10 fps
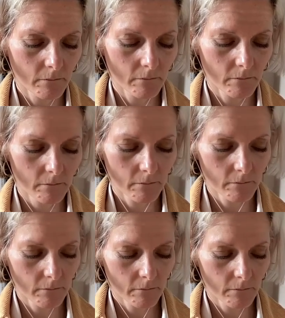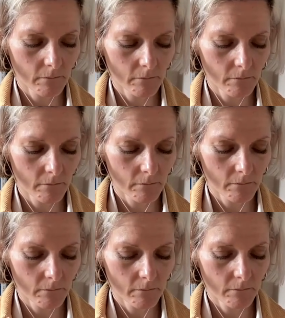
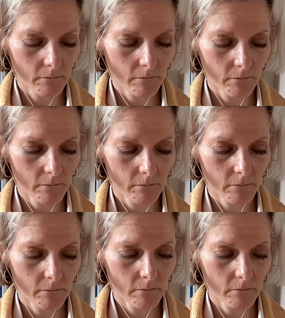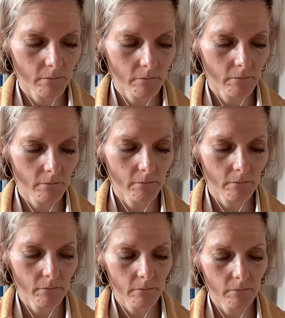
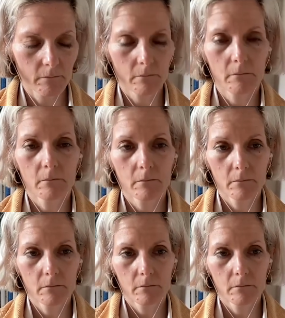(silent)